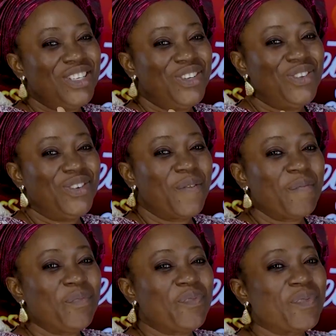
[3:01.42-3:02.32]
to you
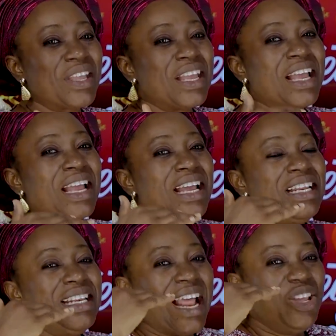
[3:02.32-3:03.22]

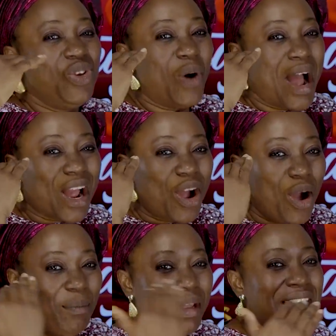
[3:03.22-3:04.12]
that you are
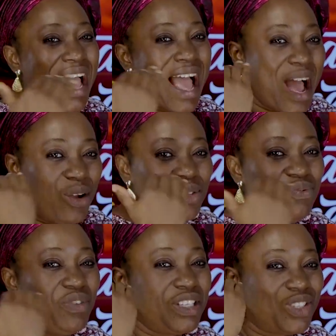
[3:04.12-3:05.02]
coming out
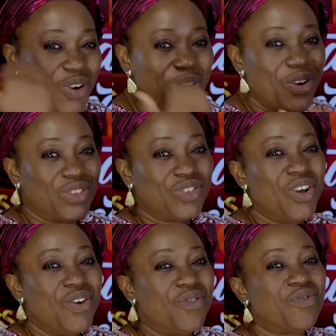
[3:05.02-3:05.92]
victorious
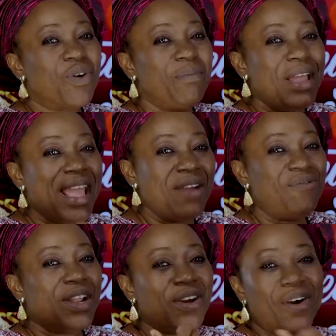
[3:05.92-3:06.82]
from
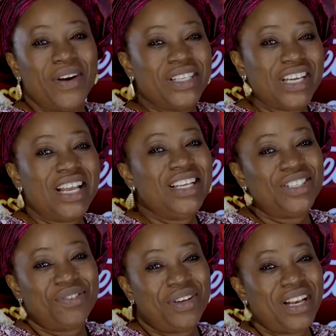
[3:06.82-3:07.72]
every current
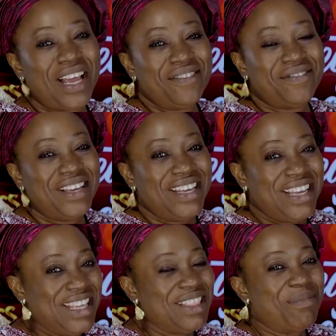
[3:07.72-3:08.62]
challenge of your life
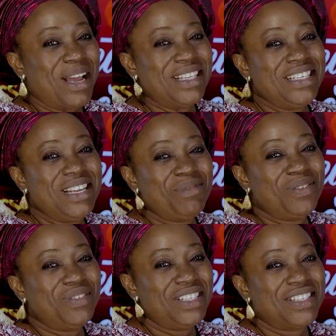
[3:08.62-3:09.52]
in the mighty name
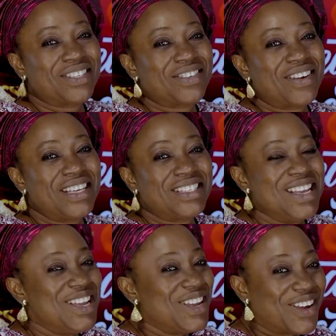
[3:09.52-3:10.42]
of Jesus Christ.
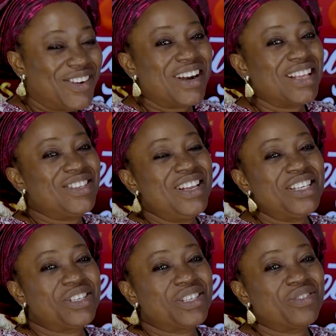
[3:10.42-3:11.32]

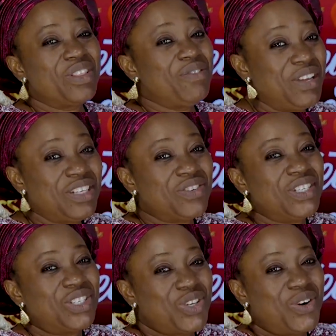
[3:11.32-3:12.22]
Congratulations for the victory
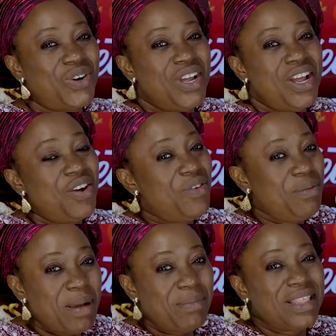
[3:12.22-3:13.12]
is sure.
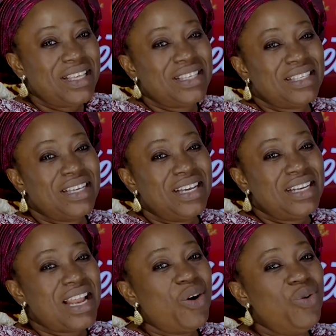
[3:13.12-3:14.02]
Remember this
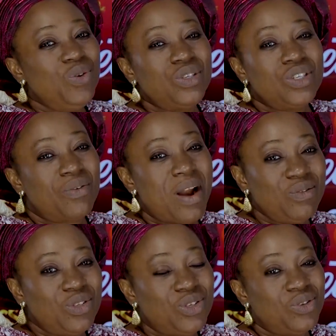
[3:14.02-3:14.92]
that who
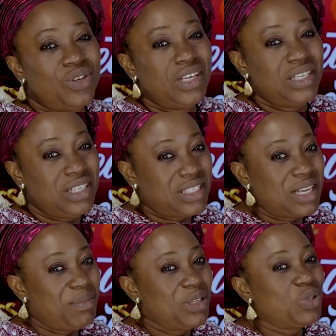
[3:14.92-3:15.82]
surrounds you
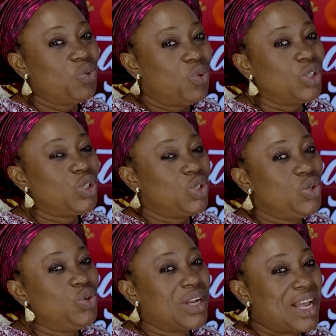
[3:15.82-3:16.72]
determines what
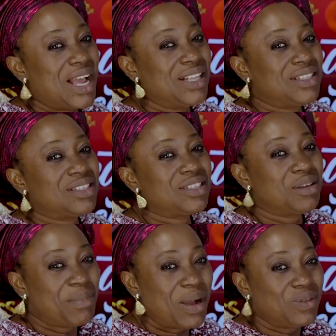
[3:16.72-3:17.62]
you can
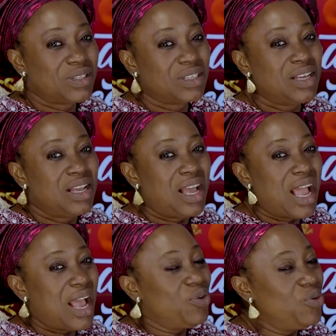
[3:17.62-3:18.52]
surmount,
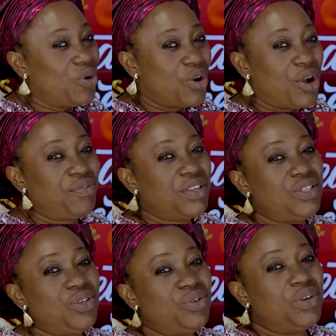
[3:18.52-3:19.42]
and who covers
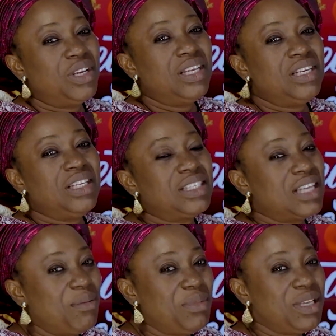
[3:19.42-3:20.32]
you
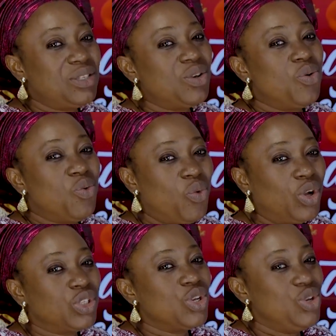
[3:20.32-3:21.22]
determines
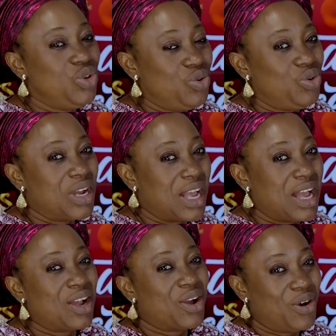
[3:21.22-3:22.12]
what you
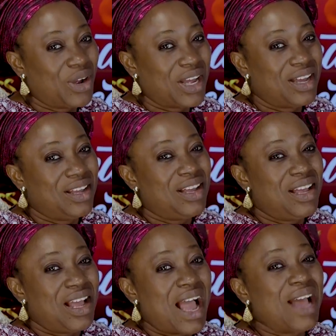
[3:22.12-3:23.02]
can conquer,
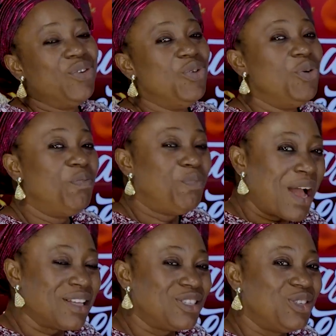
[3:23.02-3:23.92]
and who
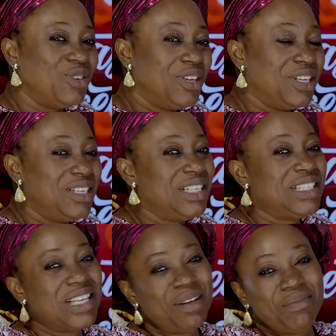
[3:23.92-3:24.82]
backs you
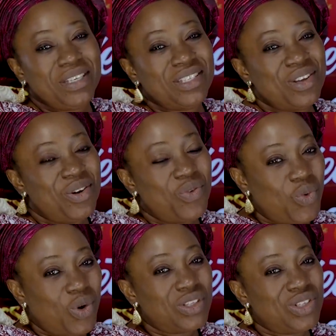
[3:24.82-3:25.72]
determines
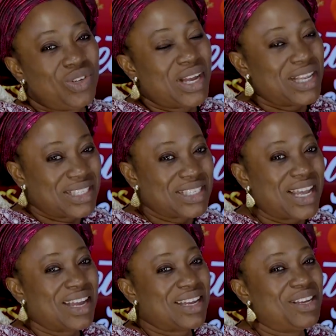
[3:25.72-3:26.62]
what you can
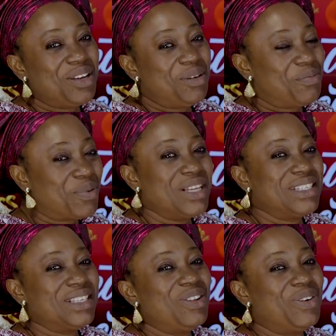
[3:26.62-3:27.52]
sack.
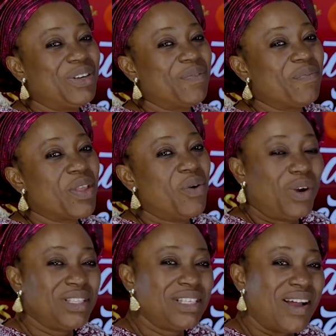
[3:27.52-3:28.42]
Praise the Lord.
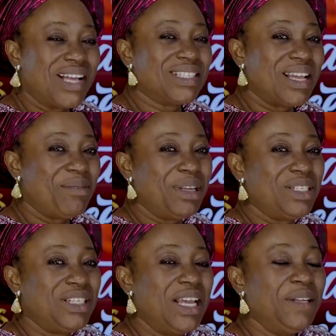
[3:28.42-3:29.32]
What's our assignment
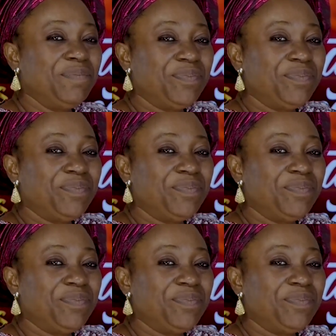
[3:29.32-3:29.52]
today?